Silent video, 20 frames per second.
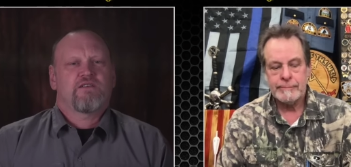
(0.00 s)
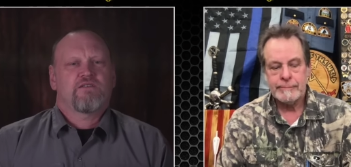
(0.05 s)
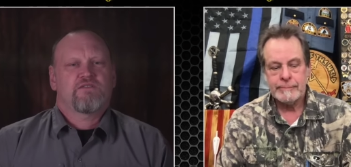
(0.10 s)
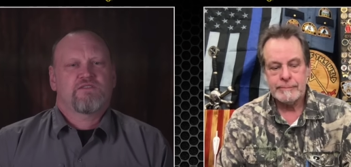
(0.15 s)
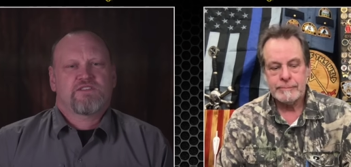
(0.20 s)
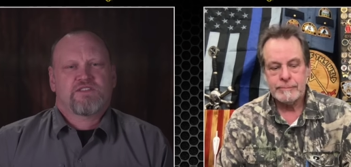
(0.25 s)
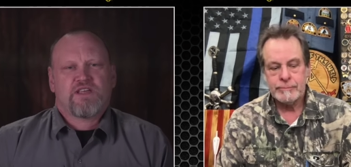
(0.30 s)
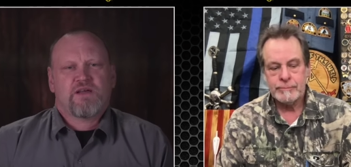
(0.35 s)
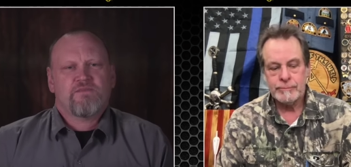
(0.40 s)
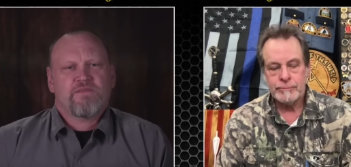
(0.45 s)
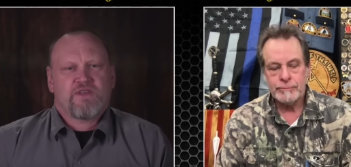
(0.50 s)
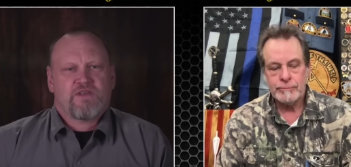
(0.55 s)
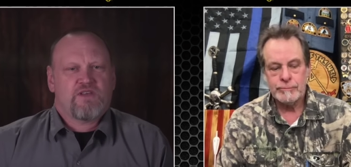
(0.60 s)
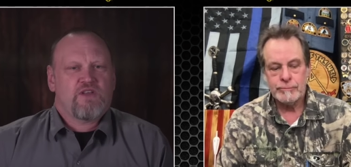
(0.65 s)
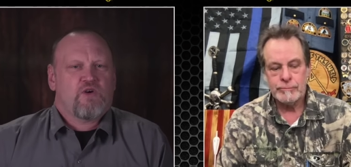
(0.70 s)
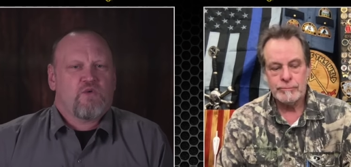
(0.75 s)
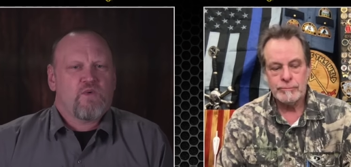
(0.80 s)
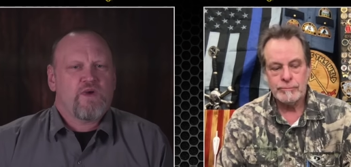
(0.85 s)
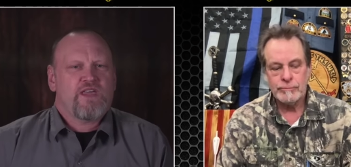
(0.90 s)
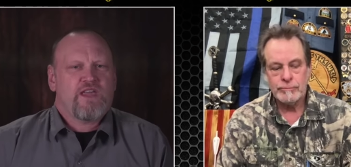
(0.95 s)
Speaker 1: some, you
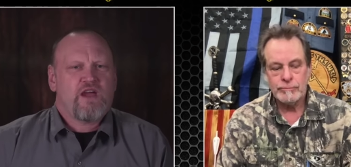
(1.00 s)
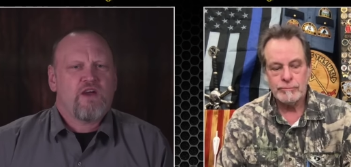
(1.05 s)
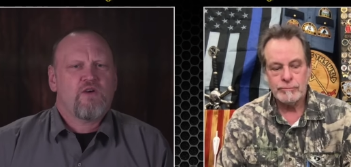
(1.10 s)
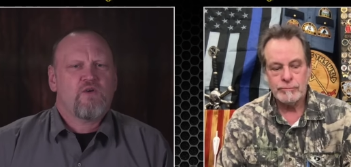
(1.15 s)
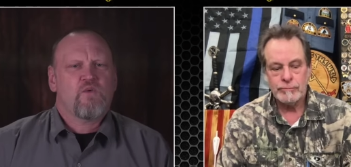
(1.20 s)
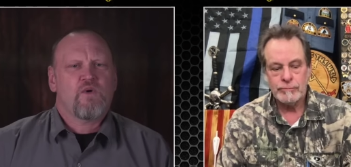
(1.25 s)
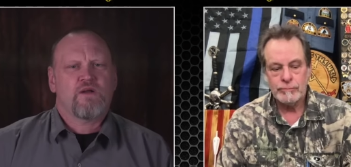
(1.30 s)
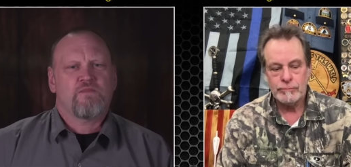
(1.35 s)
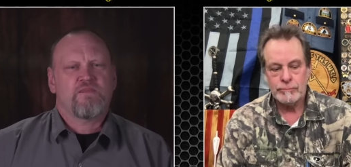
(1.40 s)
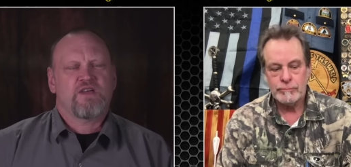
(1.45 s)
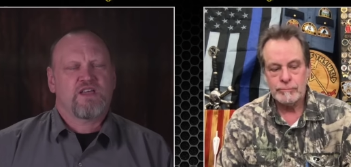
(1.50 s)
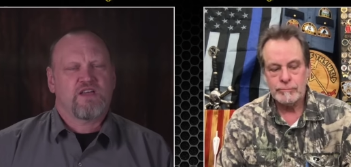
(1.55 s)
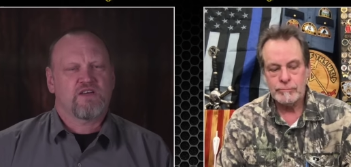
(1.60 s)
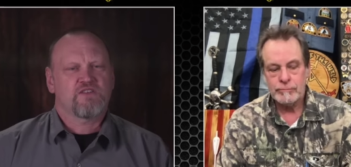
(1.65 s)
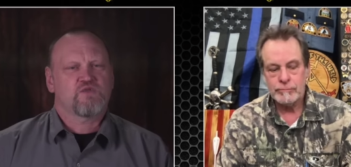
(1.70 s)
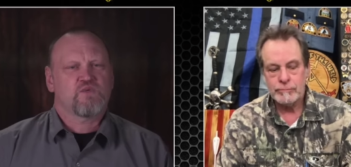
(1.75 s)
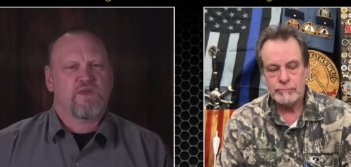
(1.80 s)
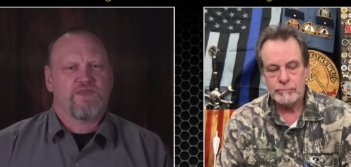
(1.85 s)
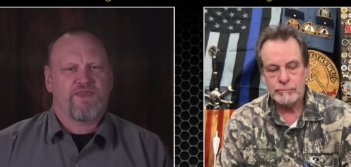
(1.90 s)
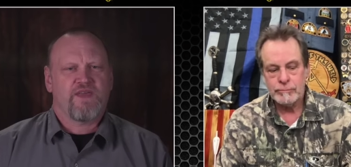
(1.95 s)
know, we carry one
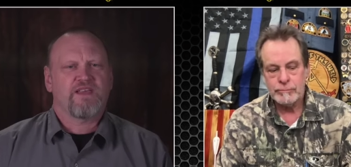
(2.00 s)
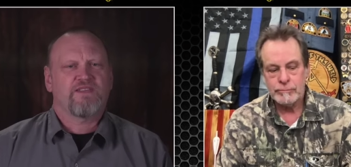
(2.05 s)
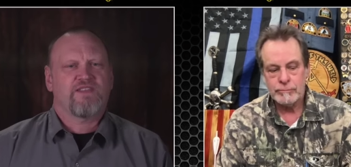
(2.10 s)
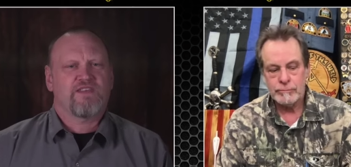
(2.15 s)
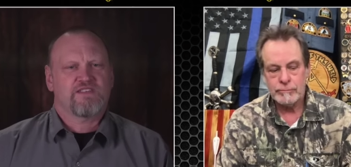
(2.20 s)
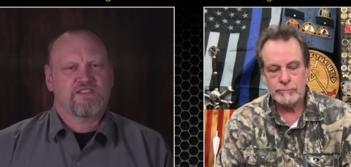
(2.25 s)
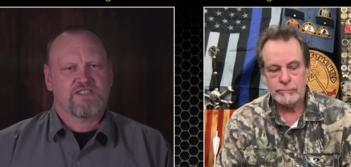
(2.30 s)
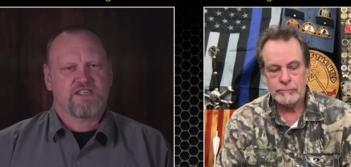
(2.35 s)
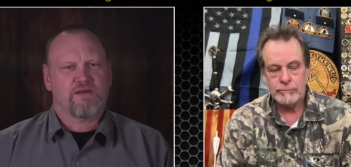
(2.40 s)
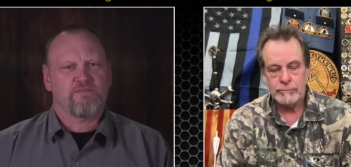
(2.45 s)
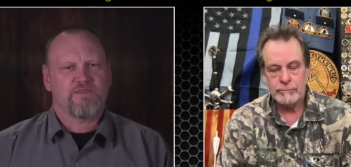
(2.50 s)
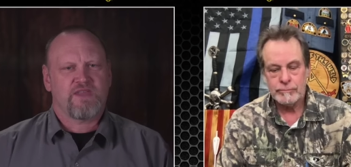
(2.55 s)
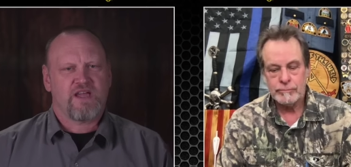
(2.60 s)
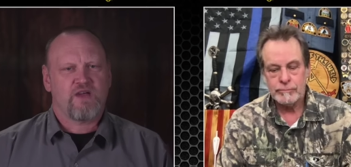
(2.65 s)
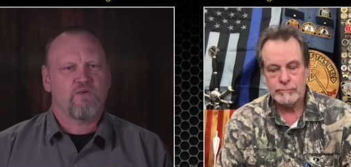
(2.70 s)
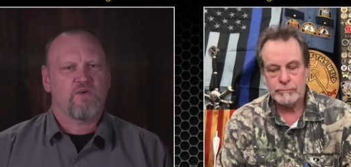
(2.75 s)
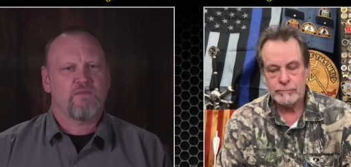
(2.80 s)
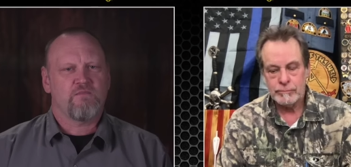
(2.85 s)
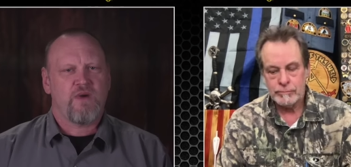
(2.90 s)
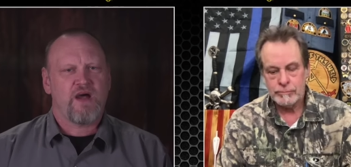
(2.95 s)
because we think that
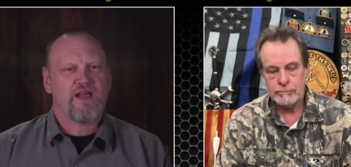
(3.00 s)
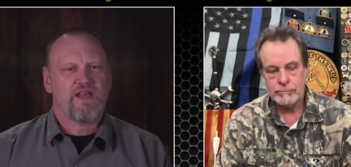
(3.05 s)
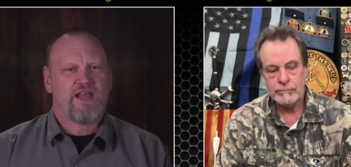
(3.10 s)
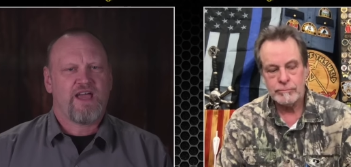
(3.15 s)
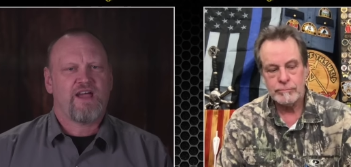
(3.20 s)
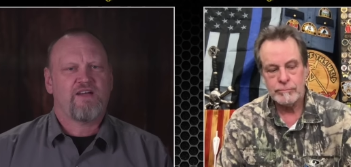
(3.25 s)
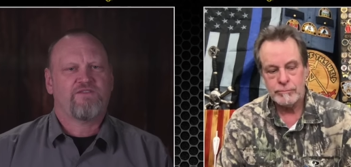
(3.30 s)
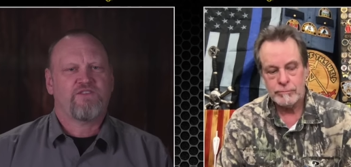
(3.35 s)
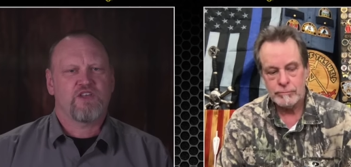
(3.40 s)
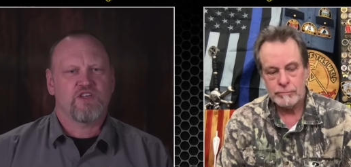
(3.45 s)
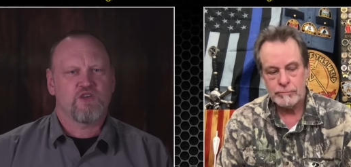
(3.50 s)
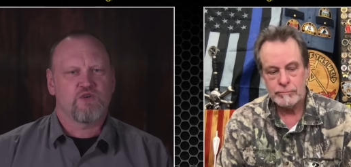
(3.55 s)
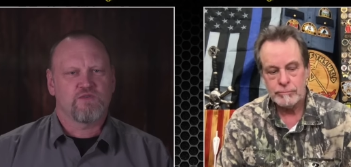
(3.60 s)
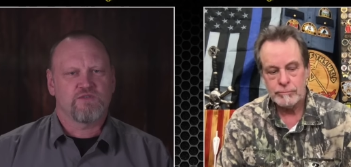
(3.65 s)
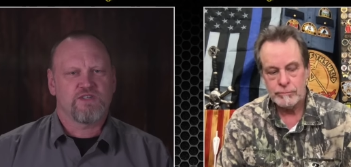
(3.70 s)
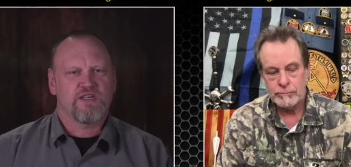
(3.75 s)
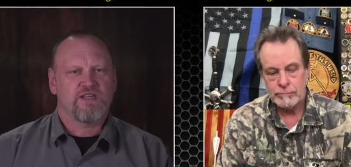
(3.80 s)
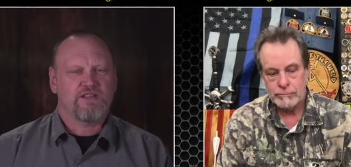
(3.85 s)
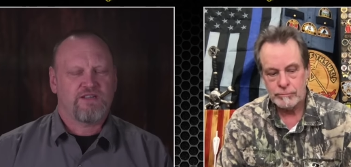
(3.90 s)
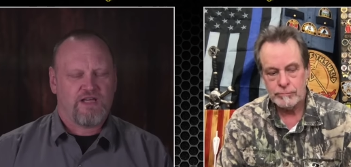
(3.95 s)
someday we might have to
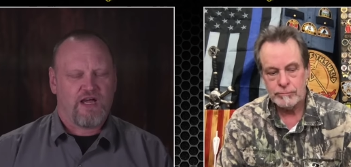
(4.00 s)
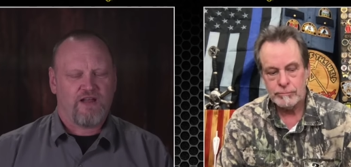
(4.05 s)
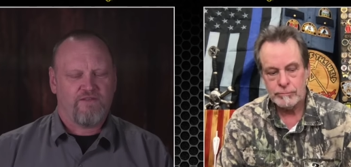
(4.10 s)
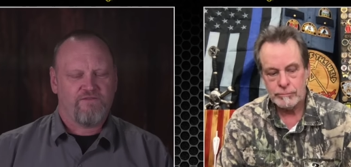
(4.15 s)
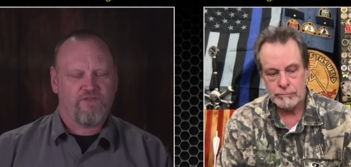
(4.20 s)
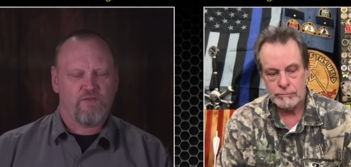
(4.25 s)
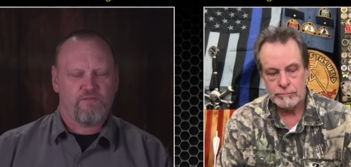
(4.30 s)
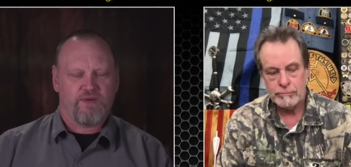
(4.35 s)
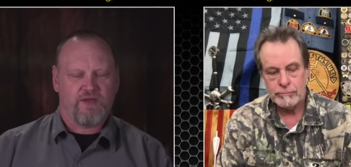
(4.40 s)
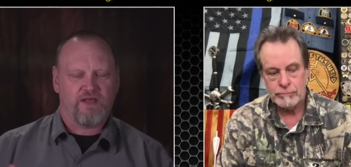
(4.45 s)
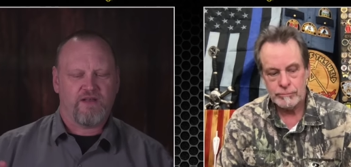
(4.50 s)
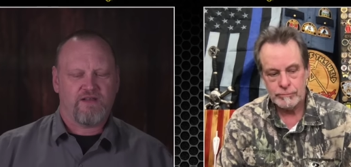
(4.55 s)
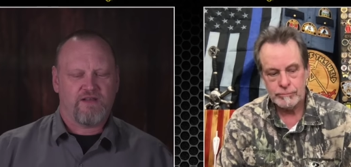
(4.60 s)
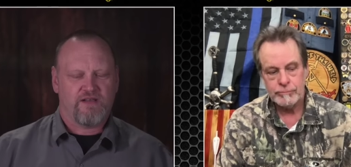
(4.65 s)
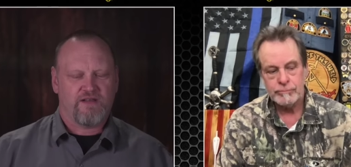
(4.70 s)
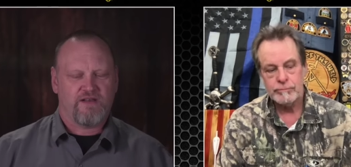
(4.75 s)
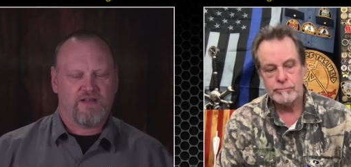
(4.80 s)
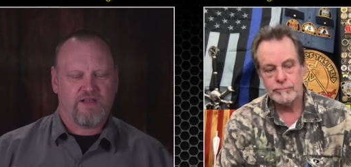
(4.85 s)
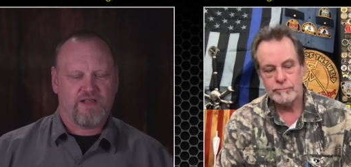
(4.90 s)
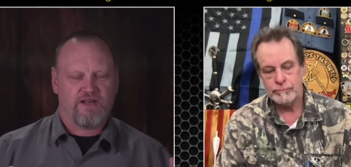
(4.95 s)
use it, God forbid,
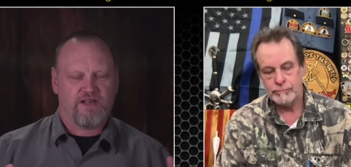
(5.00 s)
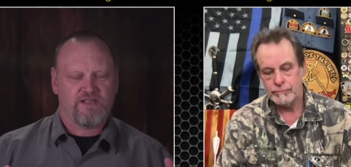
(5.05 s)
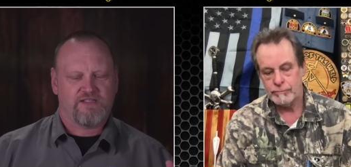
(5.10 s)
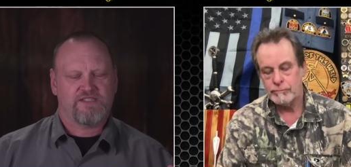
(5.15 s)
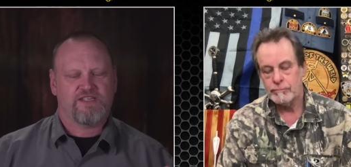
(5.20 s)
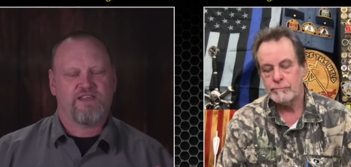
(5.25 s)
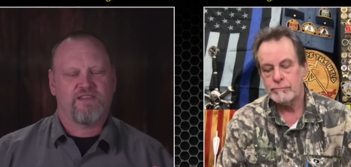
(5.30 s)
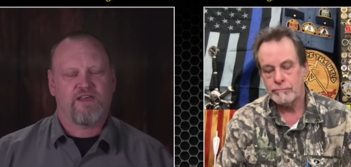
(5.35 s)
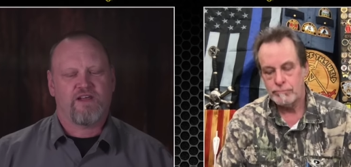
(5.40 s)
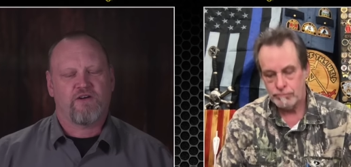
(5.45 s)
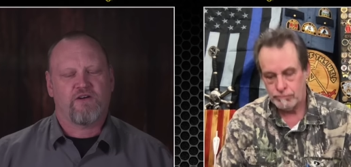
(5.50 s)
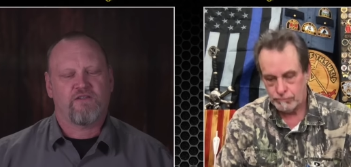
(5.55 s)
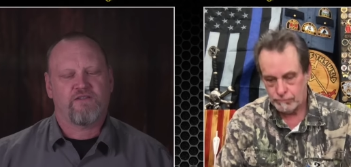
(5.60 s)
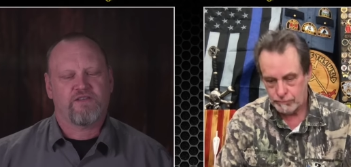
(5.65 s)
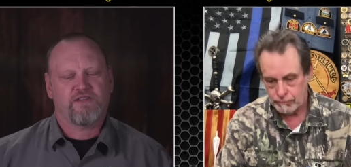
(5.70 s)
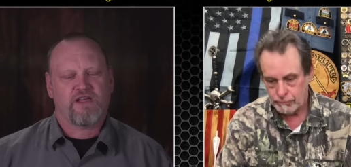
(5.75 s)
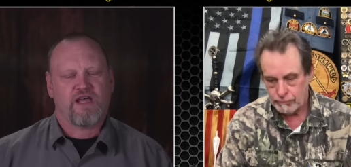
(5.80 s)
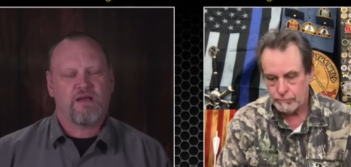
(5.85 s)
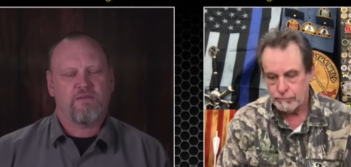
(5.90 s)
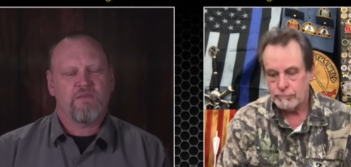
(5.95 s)
and, and I say that all the
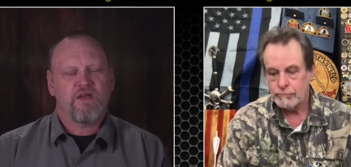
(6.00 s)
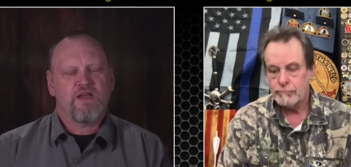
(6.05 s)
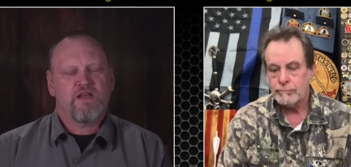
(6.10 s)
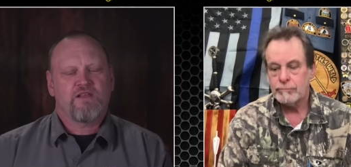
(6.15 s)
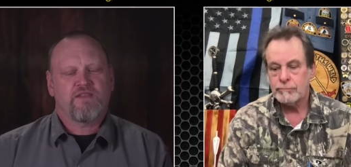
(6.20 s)
time,